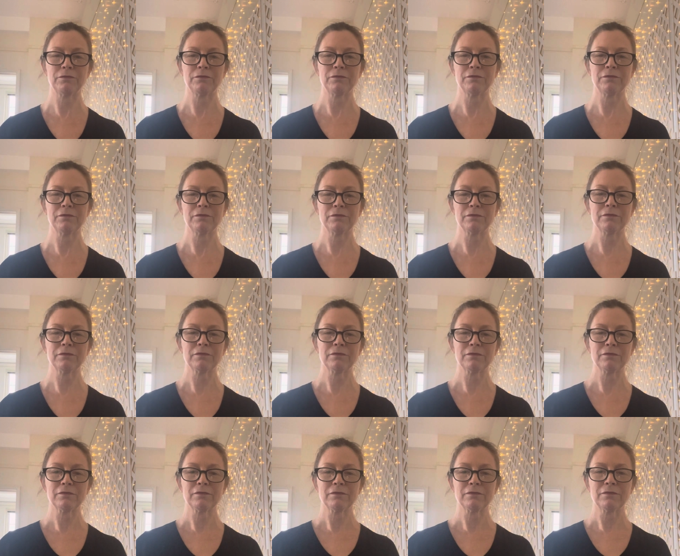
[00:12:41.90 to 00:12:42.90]

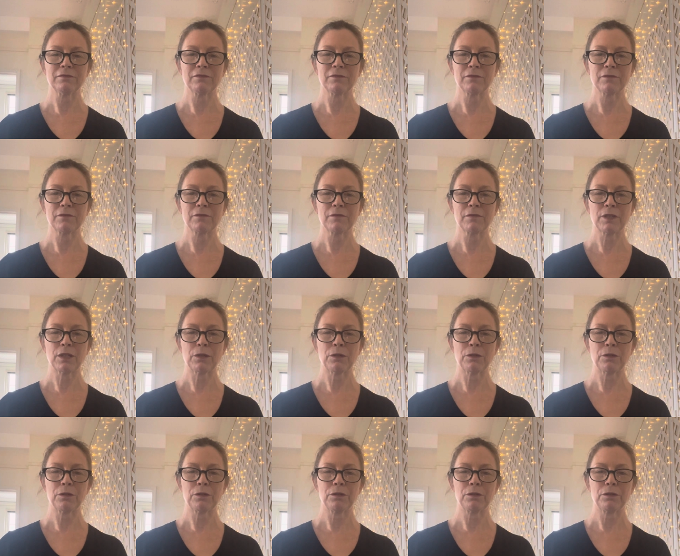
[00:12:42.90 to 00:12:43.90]

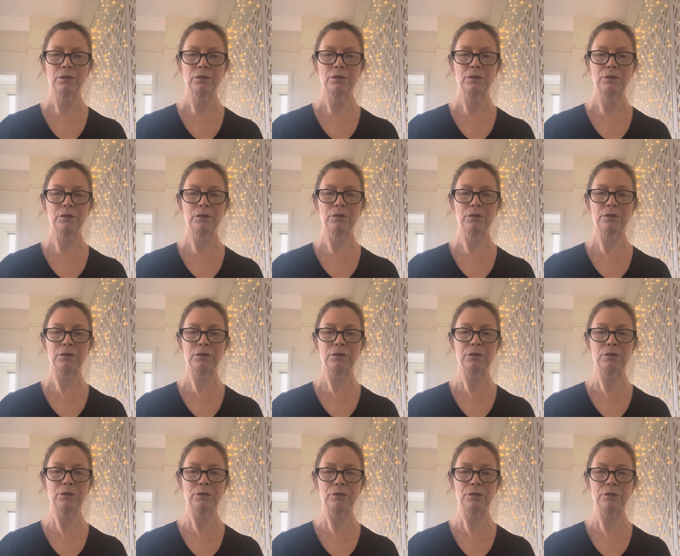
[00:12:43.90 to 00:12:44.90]

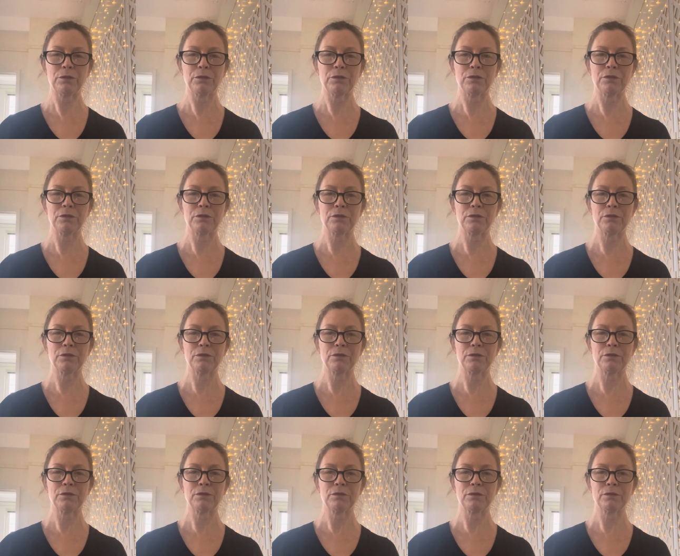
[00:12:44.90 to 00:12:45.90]

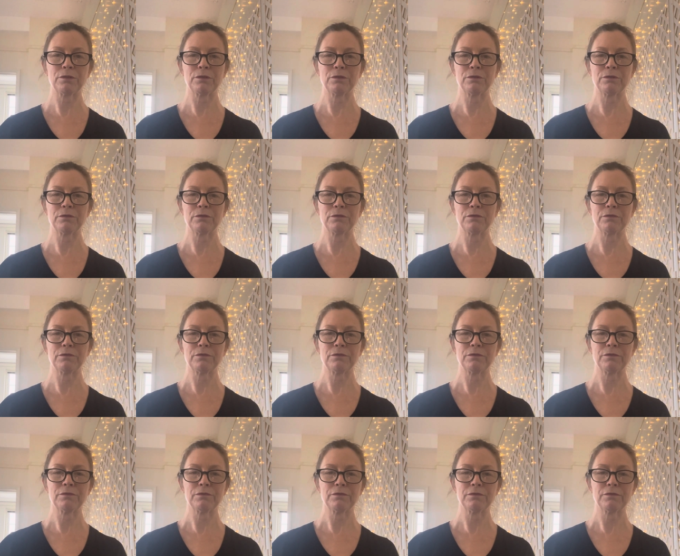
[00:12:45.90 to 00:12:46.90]

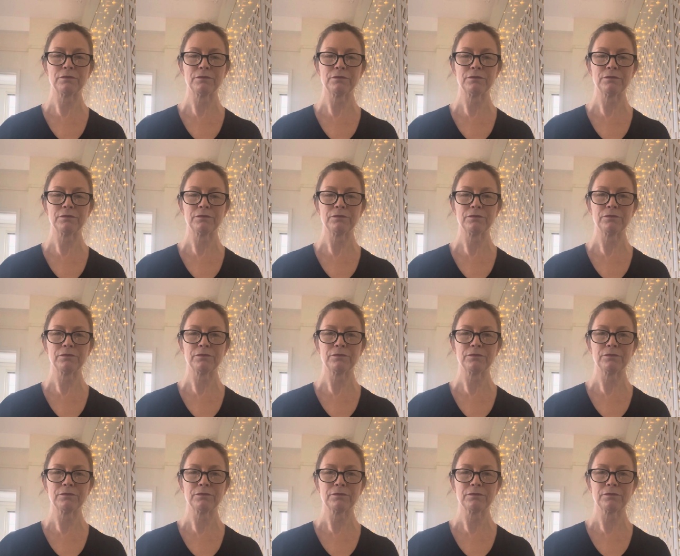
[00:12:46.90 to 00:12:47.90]

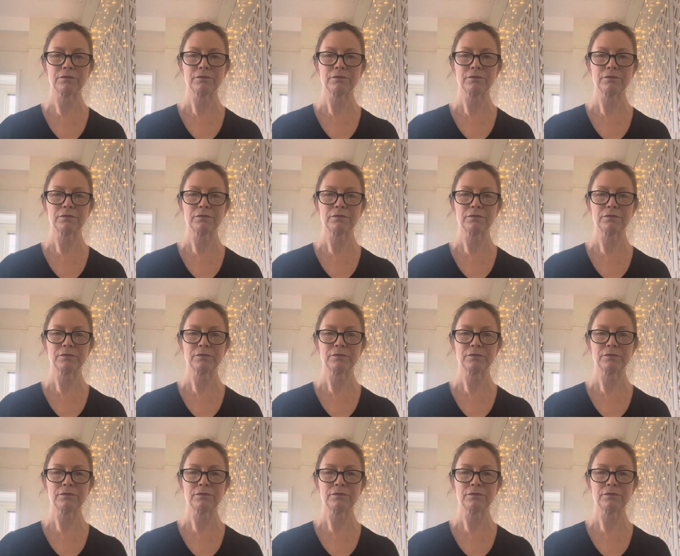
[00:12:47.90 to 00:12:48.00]
(silence)